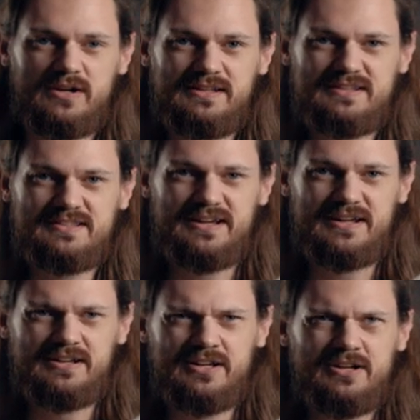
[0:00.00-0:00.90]
one is
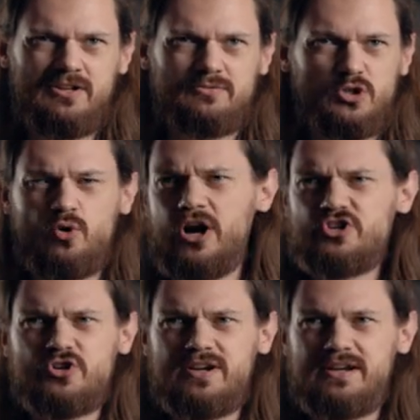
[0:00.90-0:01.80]
like
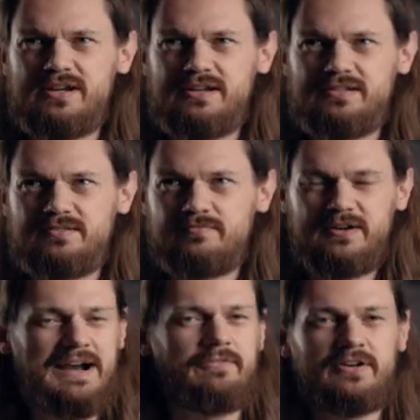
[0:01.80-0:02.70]
200,
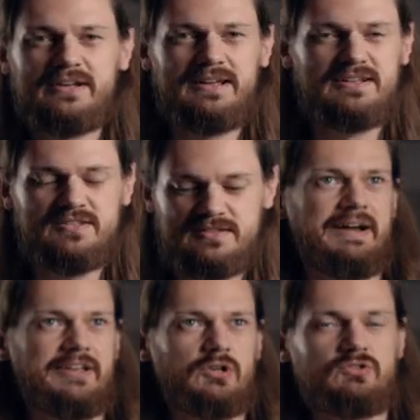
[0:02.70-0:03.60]
whatever it is.
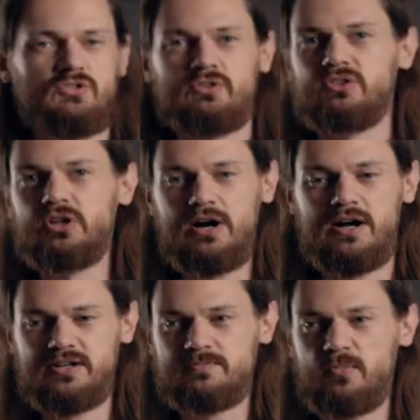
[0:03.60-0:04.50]
I don't do
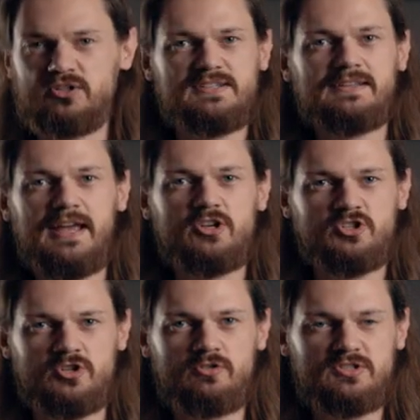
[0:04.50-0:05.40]
long multi-day
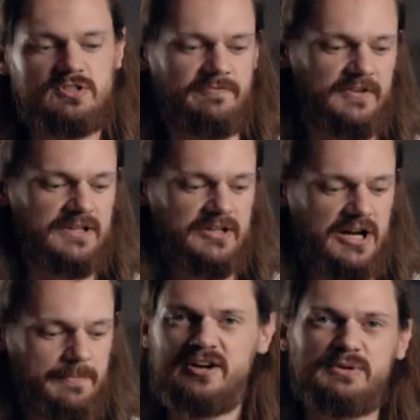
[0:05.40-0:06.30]
shoots to fill it
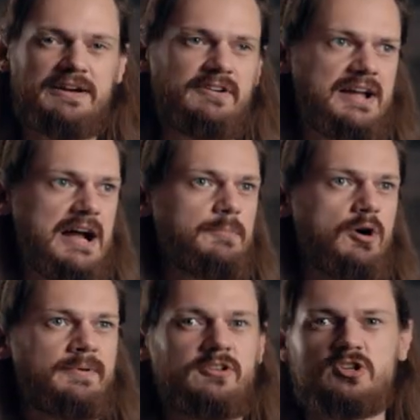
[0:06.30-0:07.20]
up. And whenever I come
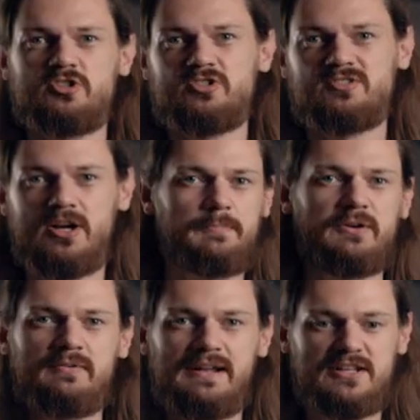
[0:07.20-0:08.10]
home, I usually just dump
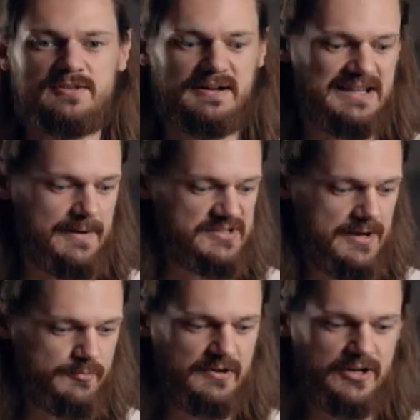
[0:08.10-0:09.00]
it right onto my
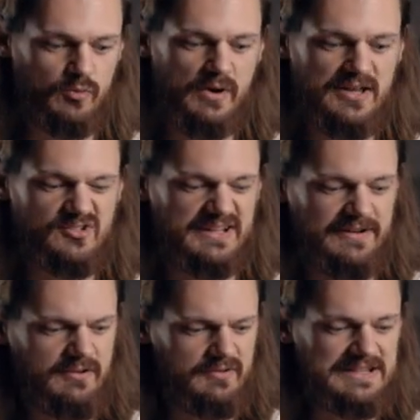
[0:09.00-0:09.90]
laptop right away. So I
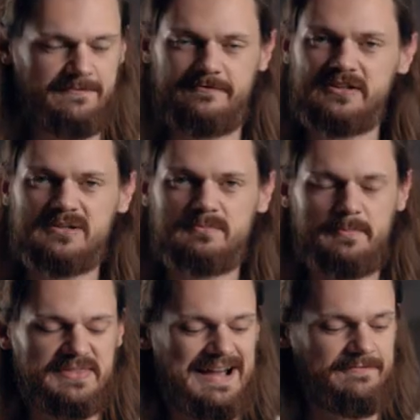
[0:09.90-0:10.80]
never really fill them
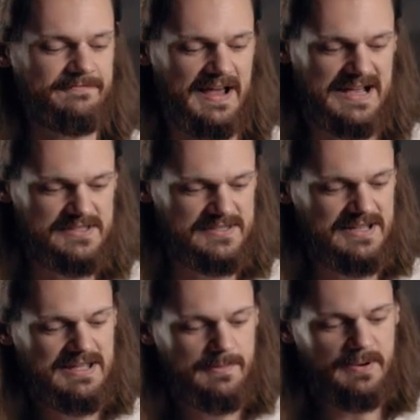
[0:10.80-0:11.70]
up that fast.
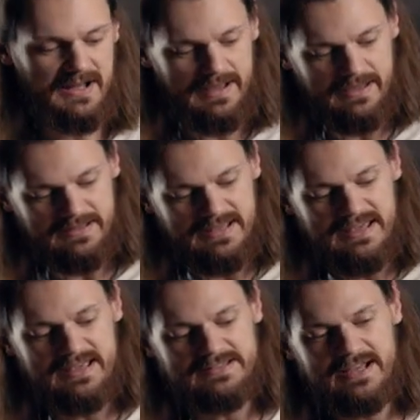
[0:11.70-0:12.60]
But again,
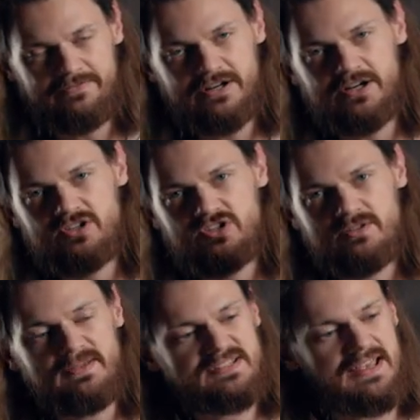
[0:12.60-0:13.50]
it never hurts
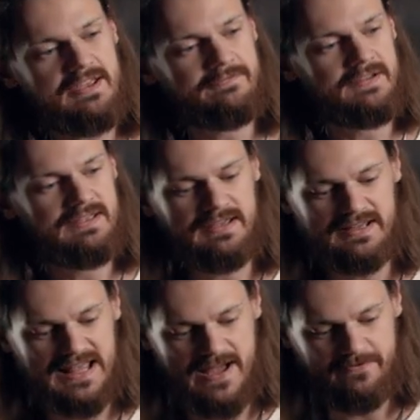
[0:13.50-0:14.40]
to be safe
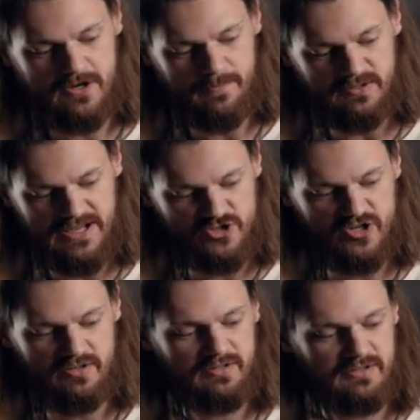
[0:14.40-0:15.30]
and have a couple extra